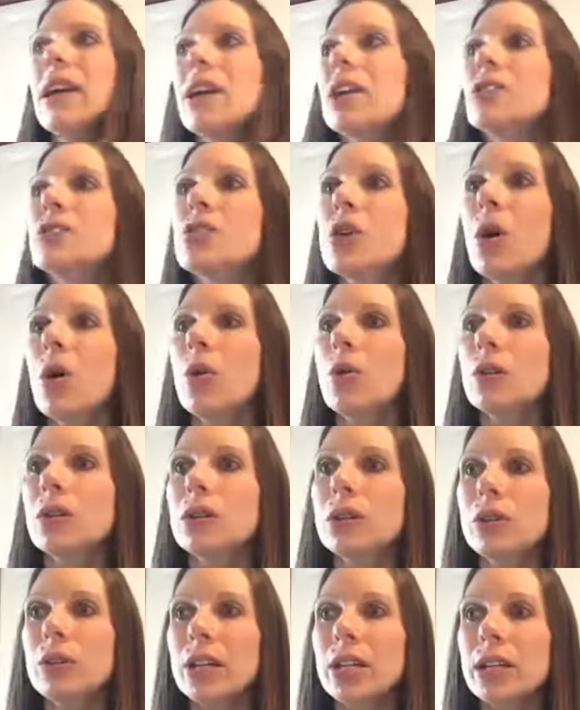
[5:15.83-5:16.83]
so
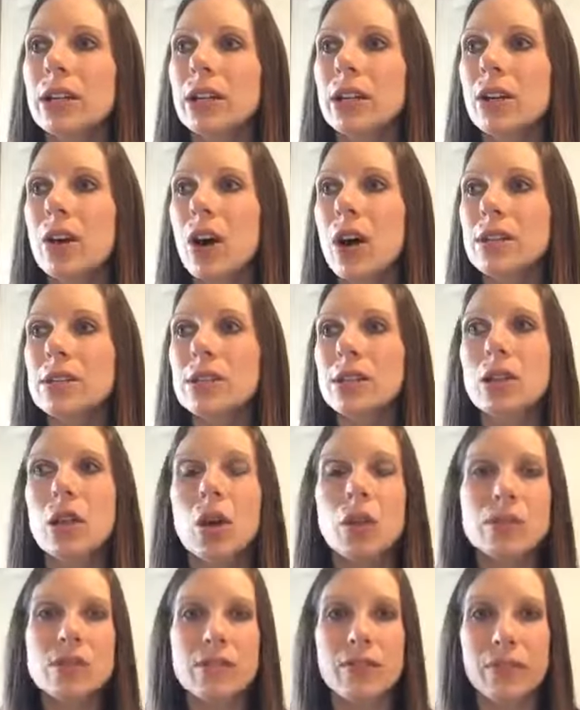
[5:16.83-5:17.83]
gluten can cause
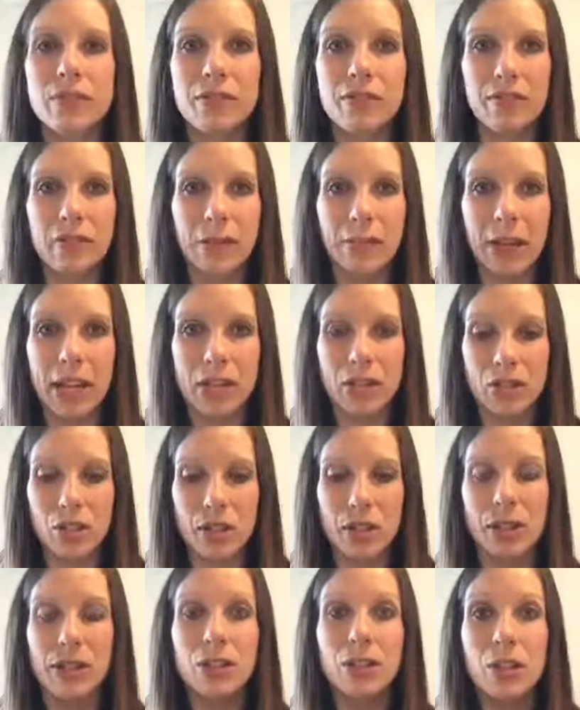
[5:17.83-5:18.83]
loads of inflammation
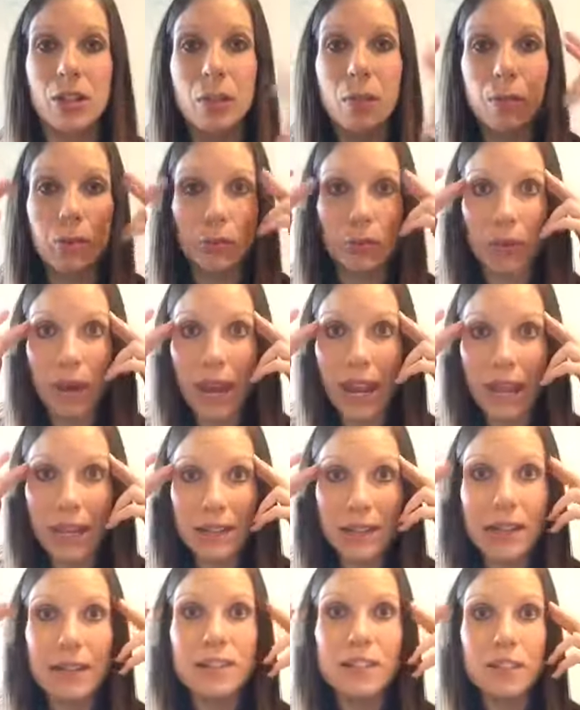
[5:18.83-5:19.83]
to the brain
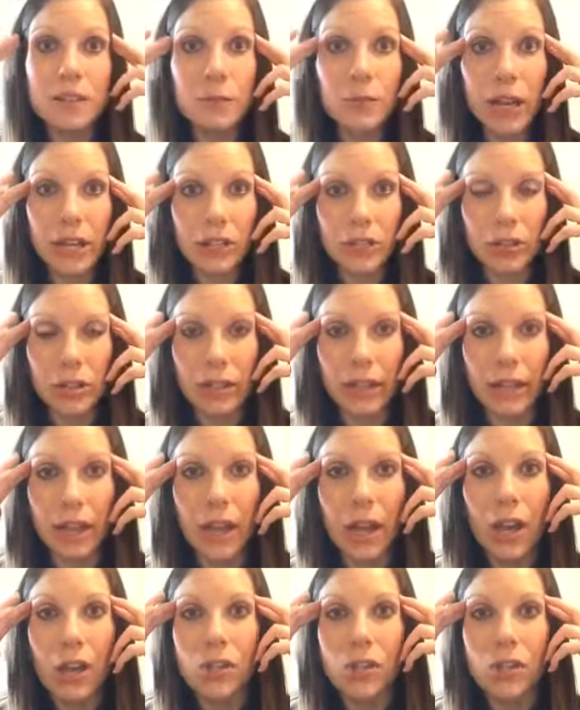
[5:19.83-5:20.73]
especially.